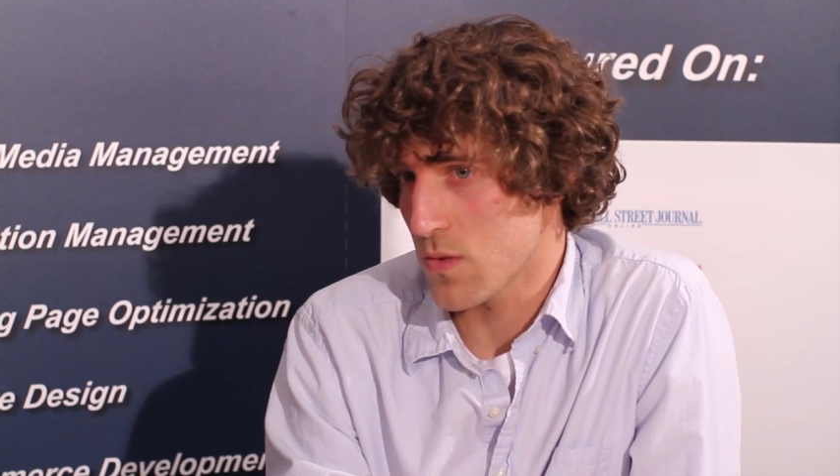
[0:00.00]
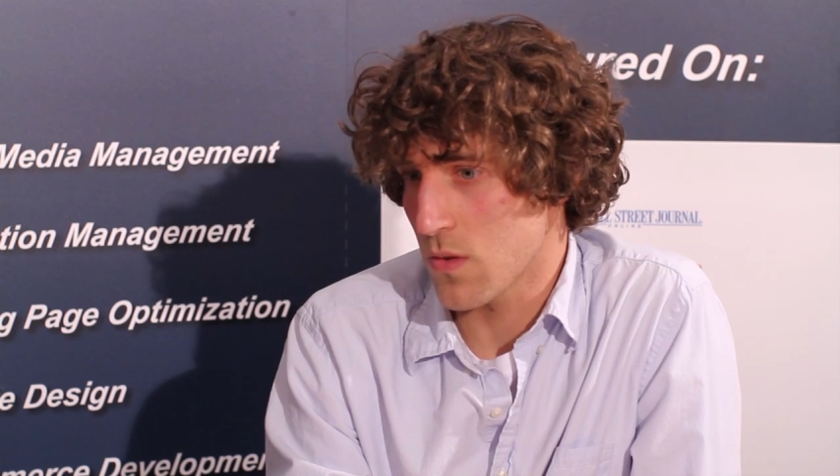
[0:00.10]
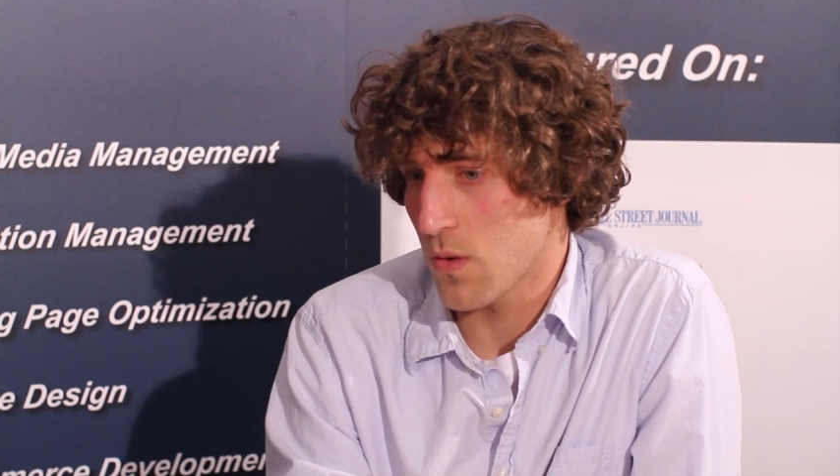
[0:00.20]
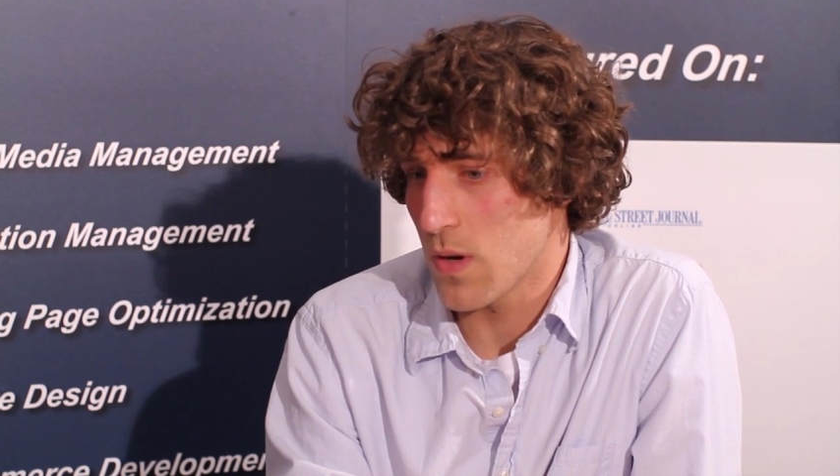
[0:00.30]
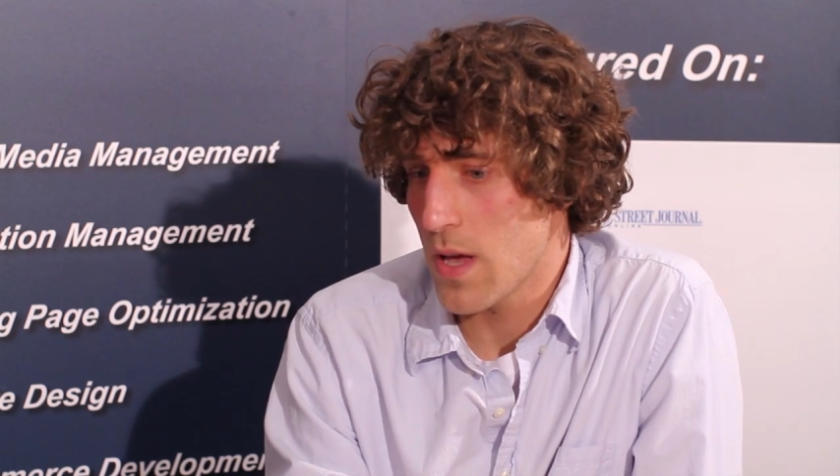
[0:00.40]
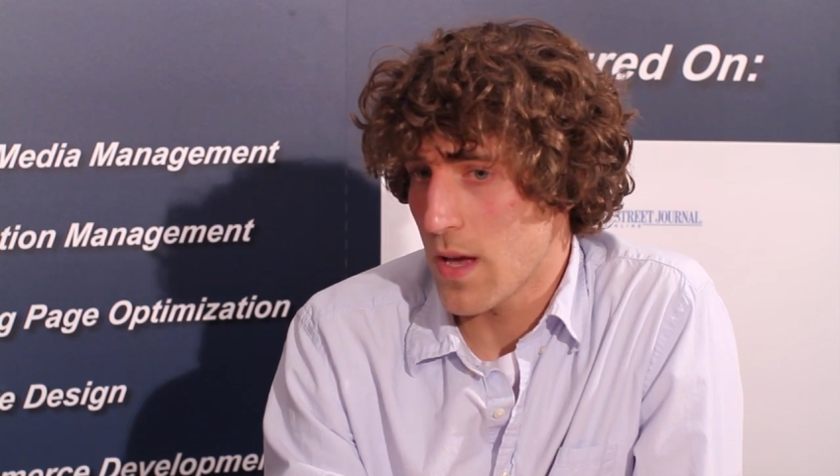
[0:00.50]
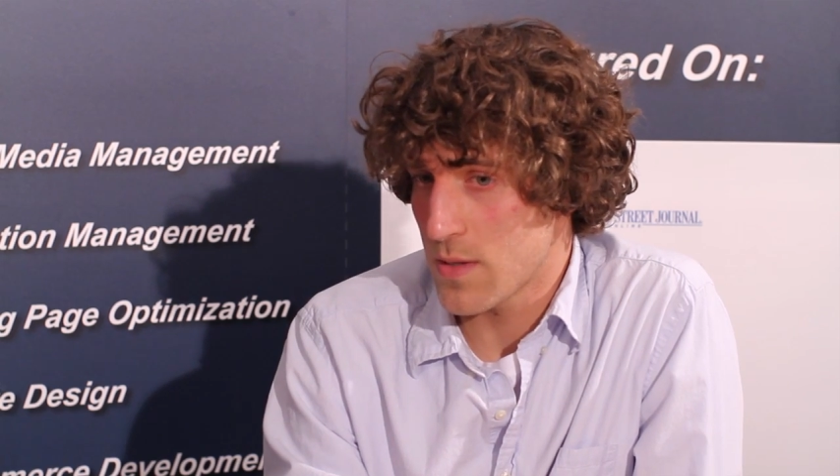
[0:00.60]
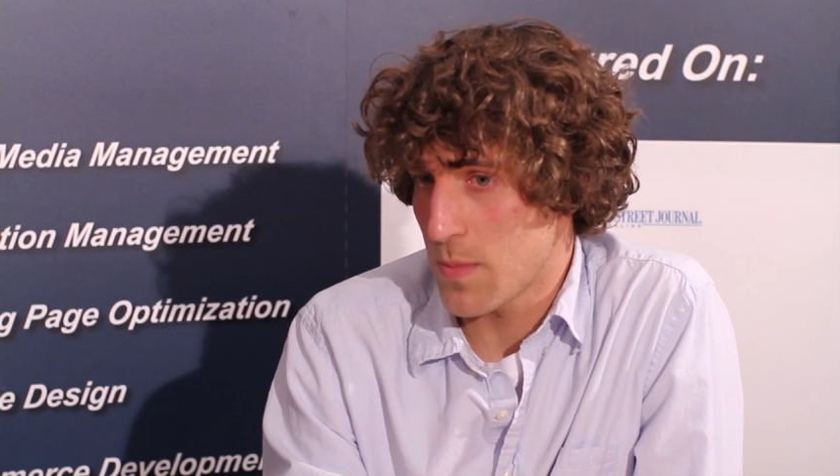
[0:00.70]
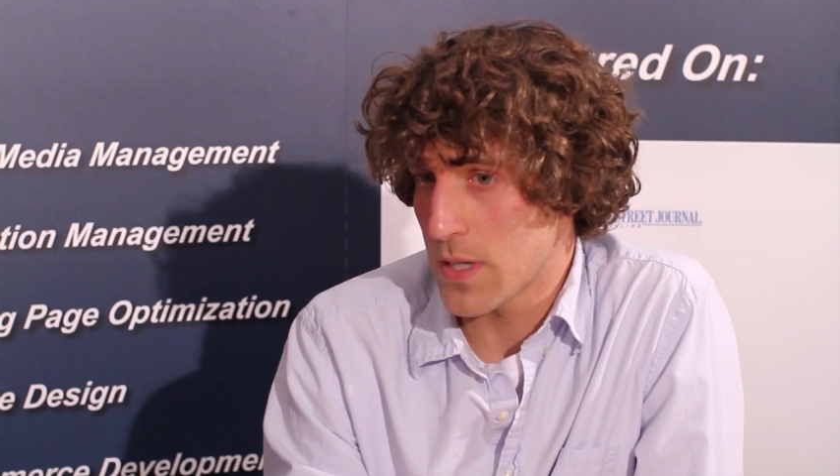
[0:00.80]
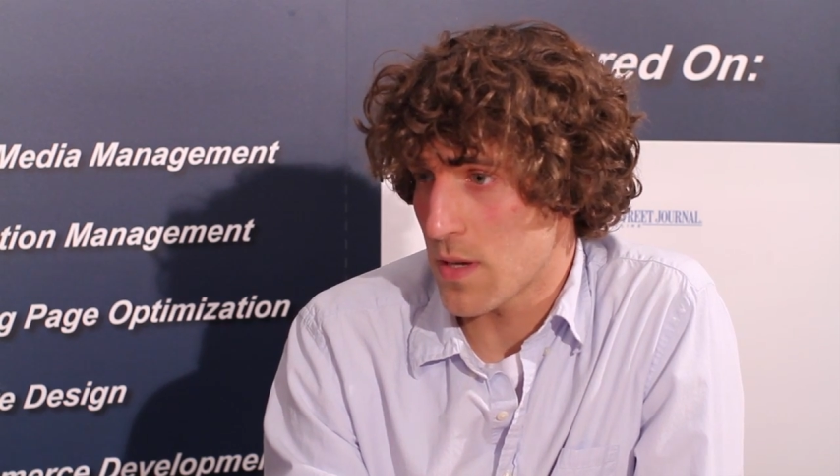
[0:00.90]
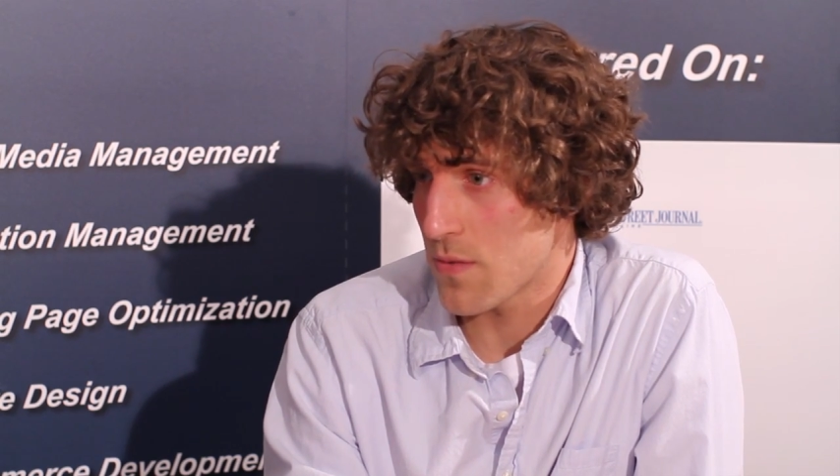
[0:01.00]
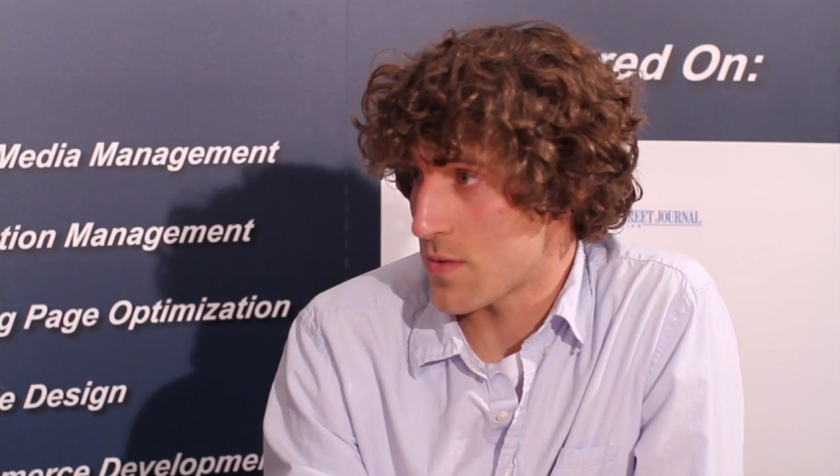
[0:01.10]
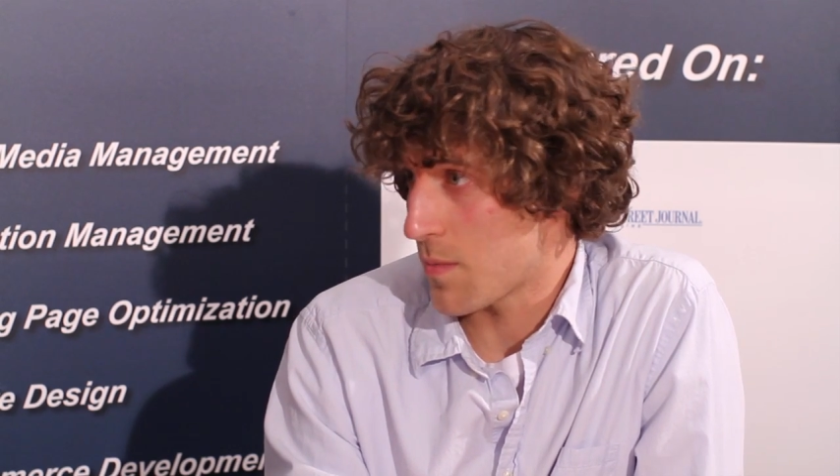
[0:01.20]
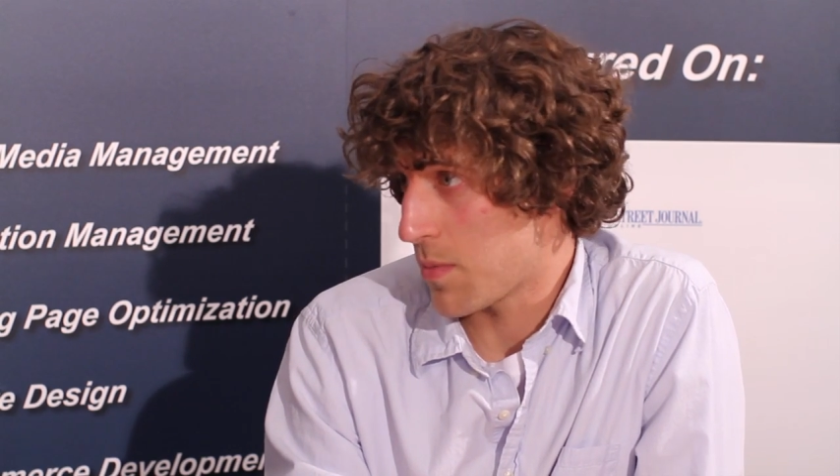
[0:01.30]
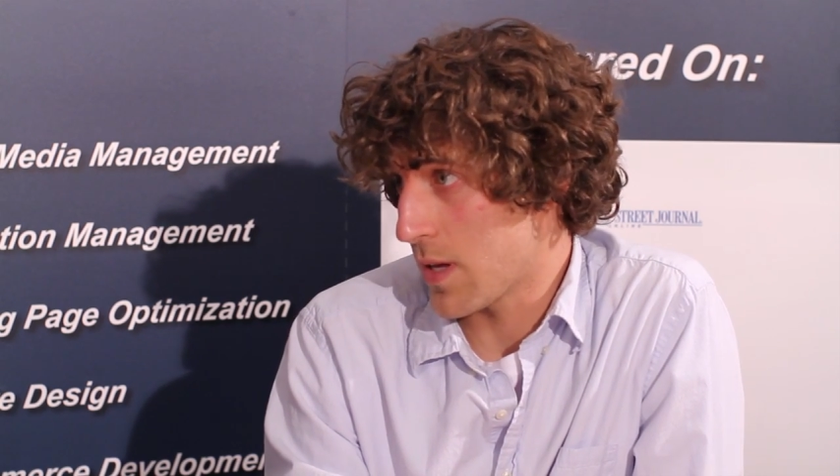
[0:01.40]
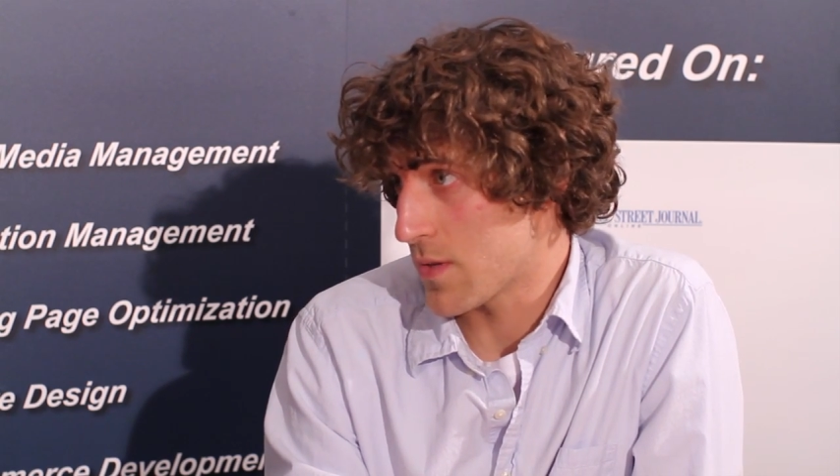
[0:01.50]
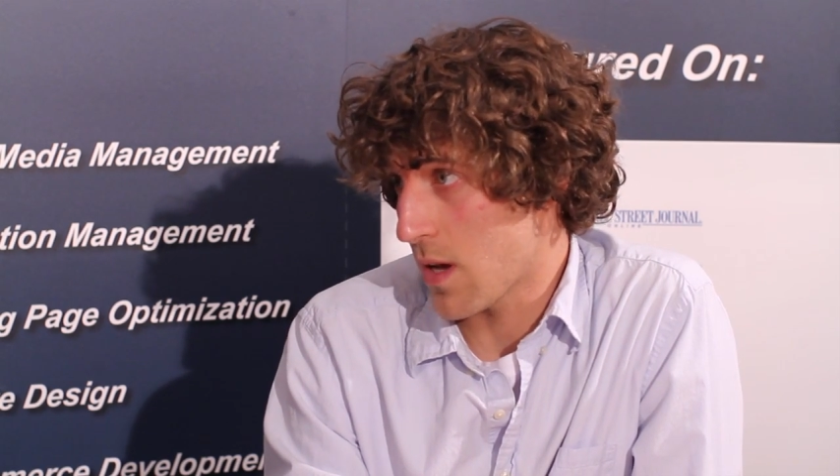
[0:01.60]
So it's a big difference that plays